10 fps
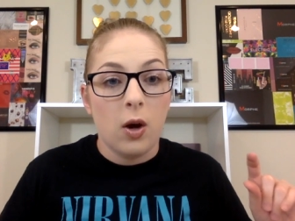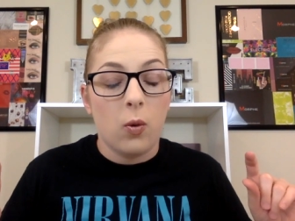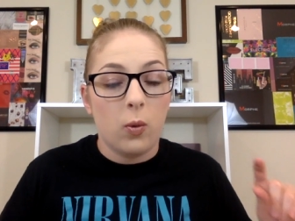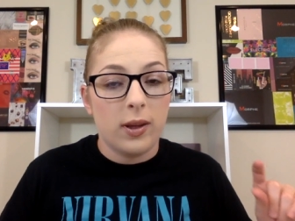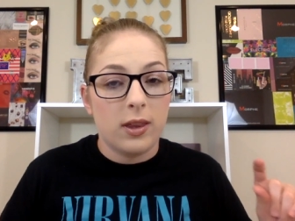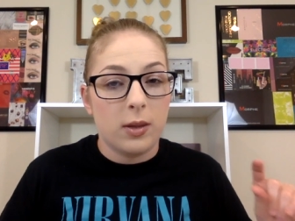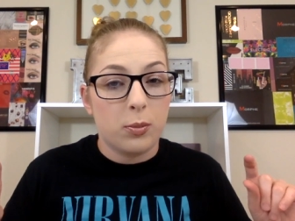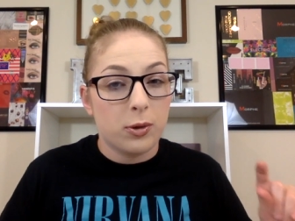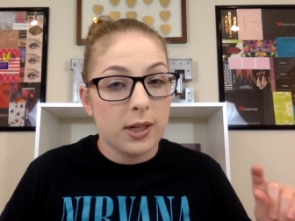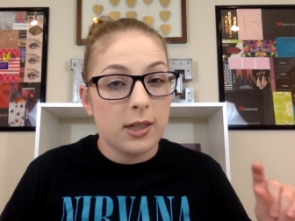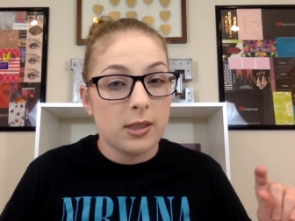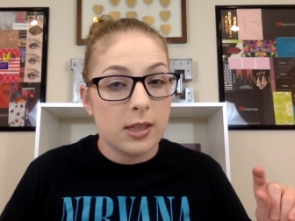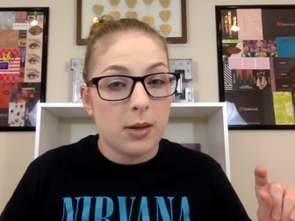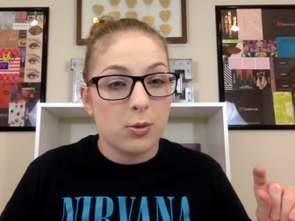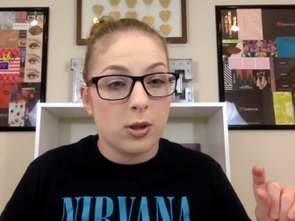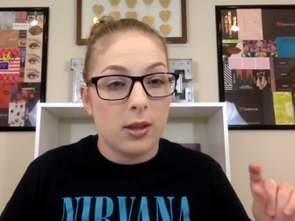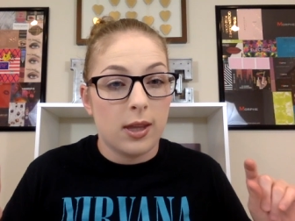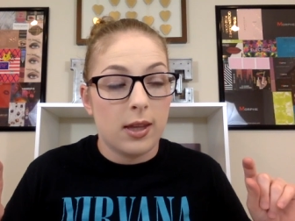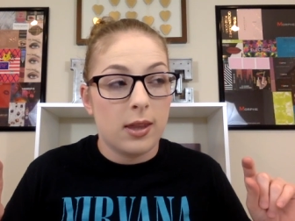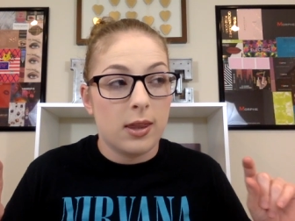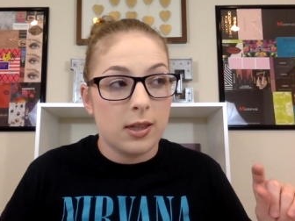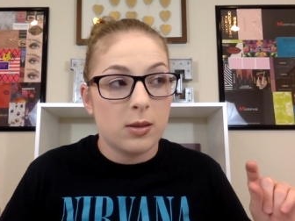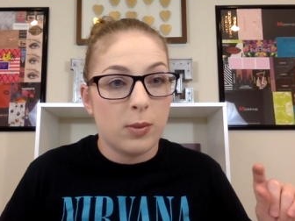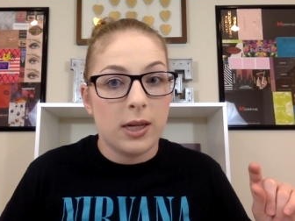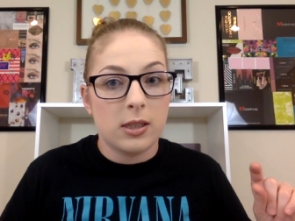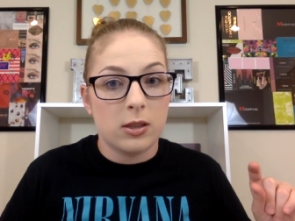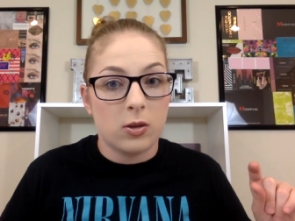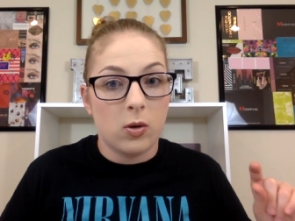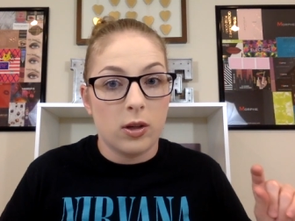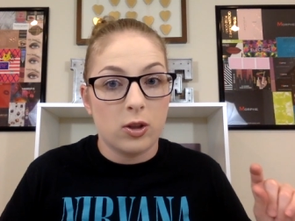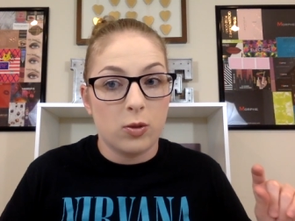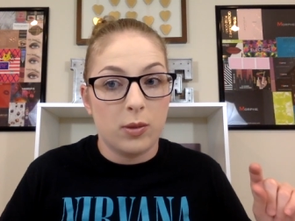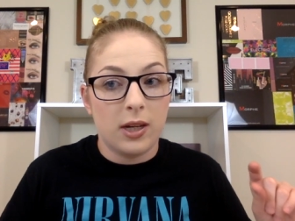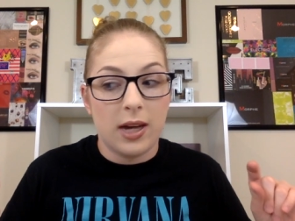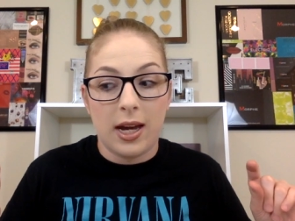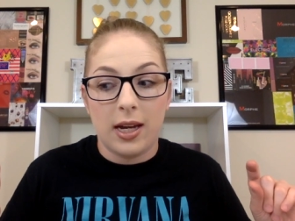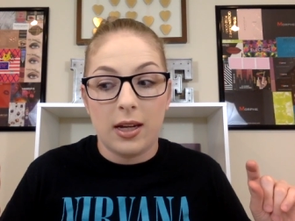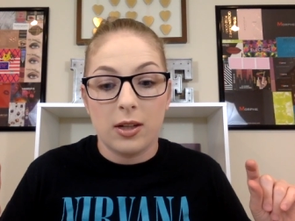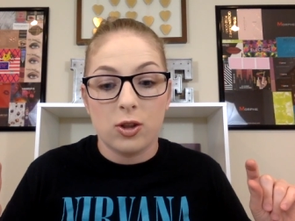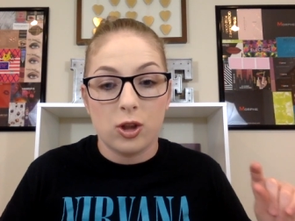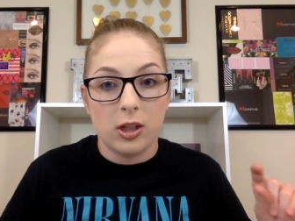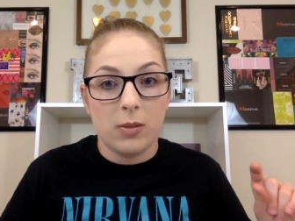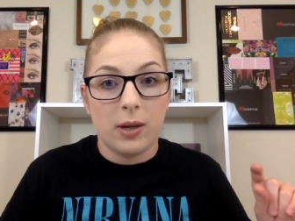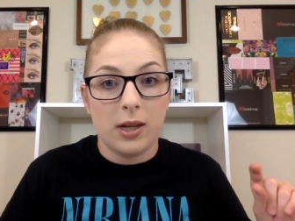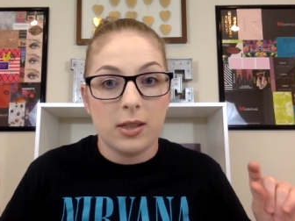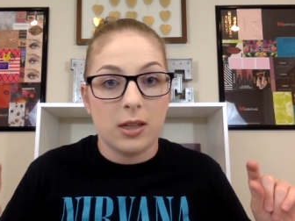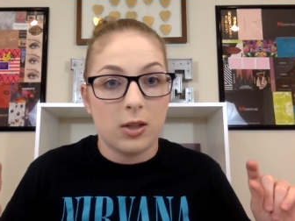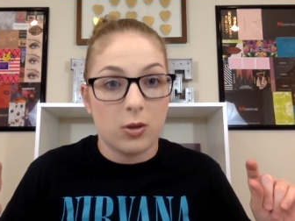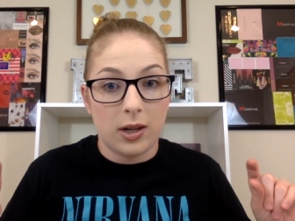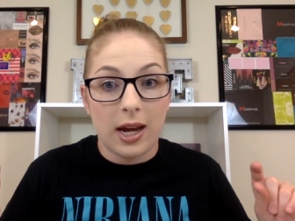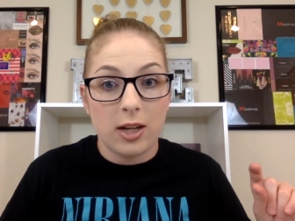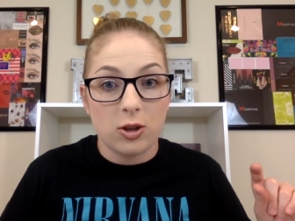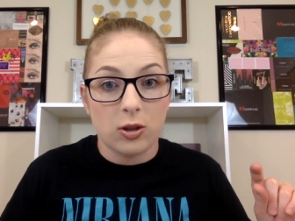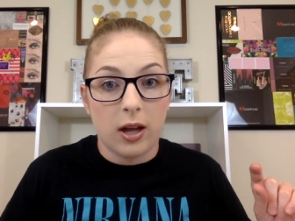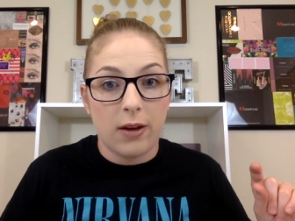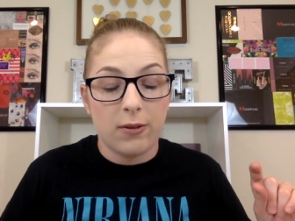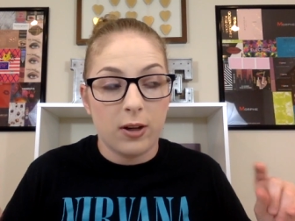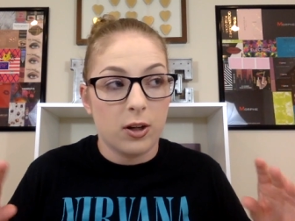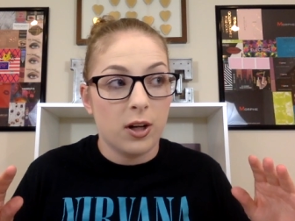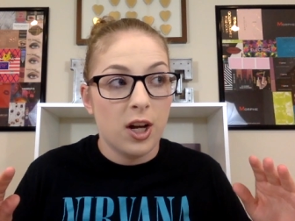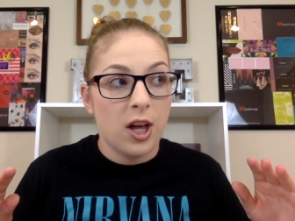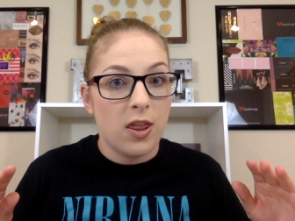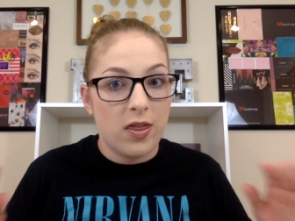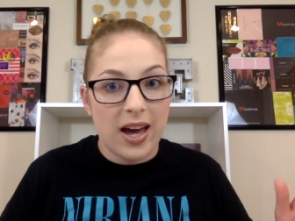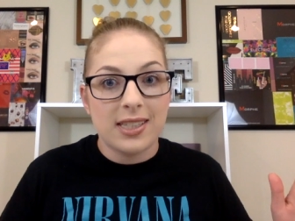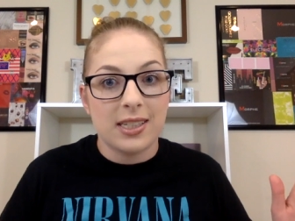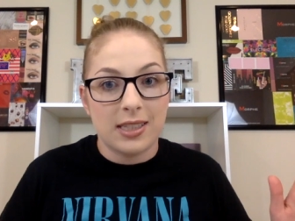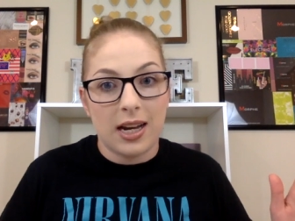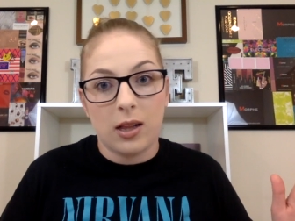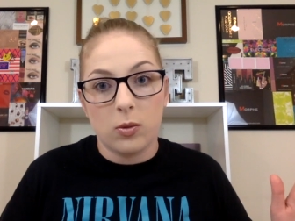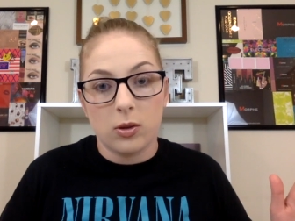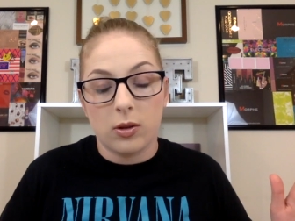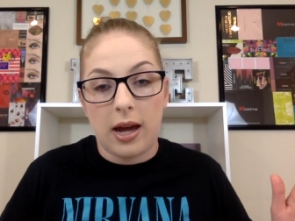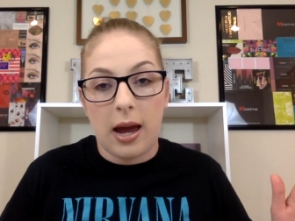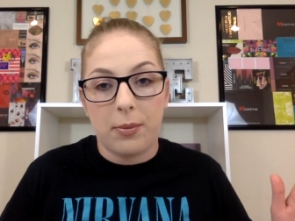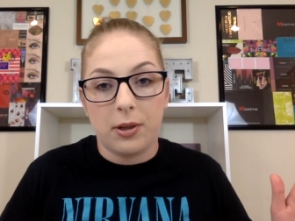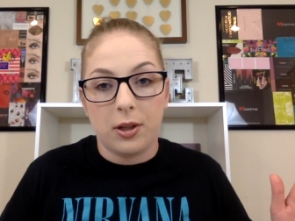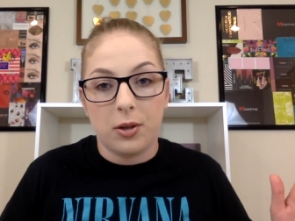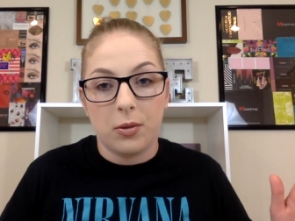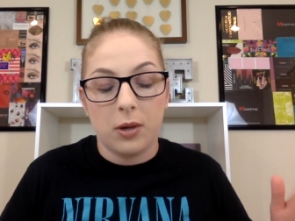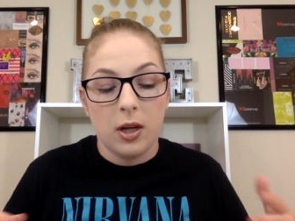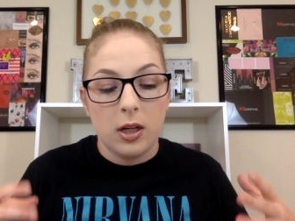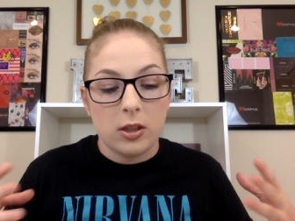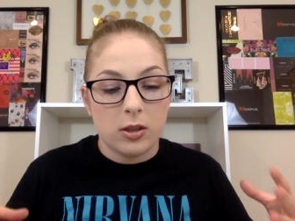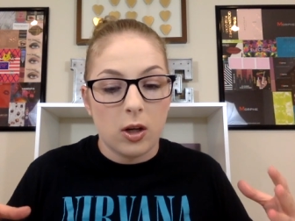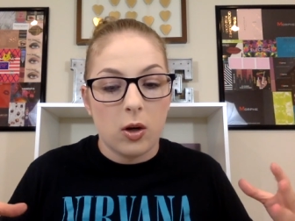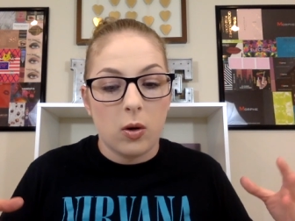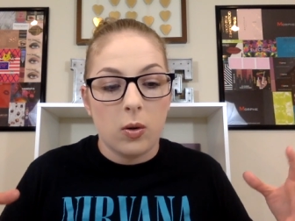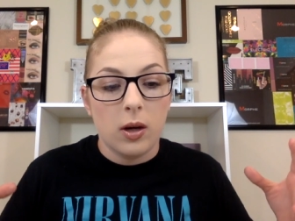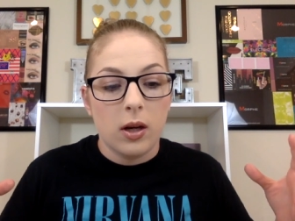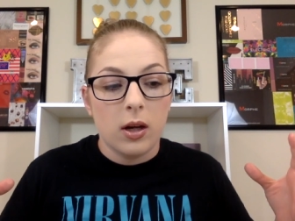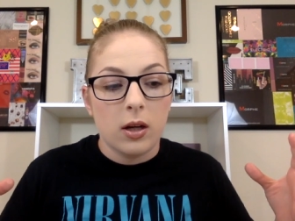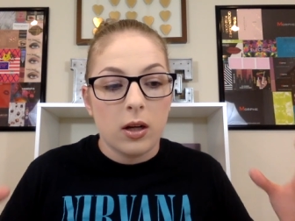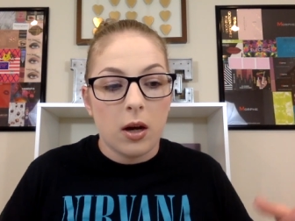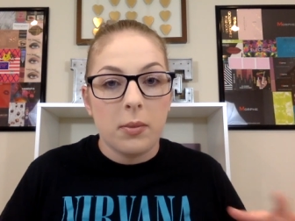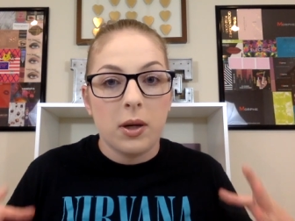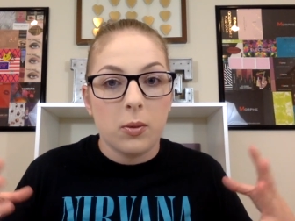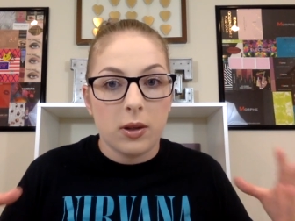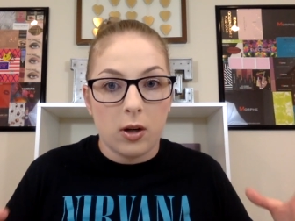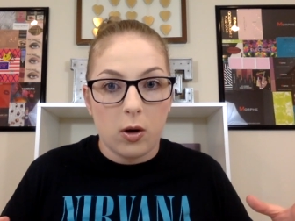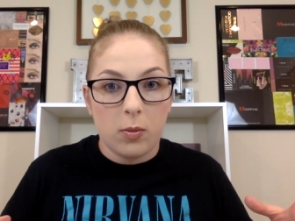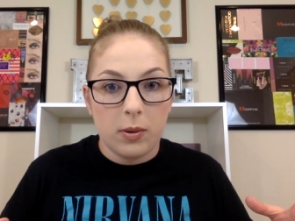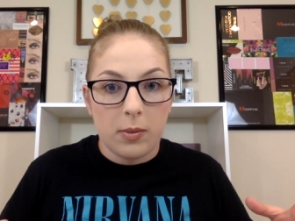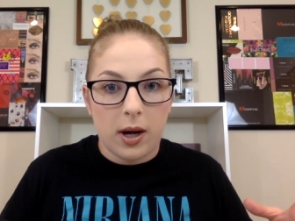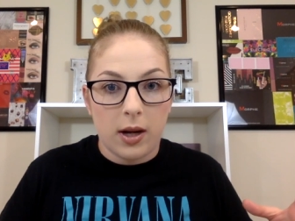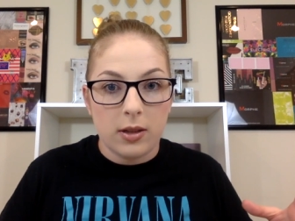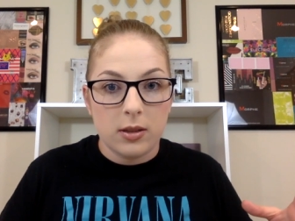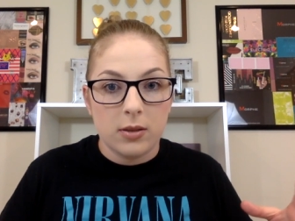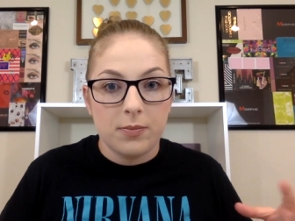with the preconception that this base is going to be a shitty base and you're going to hate your life here, that's exactly what's going to happen to you. So come here with an open mind.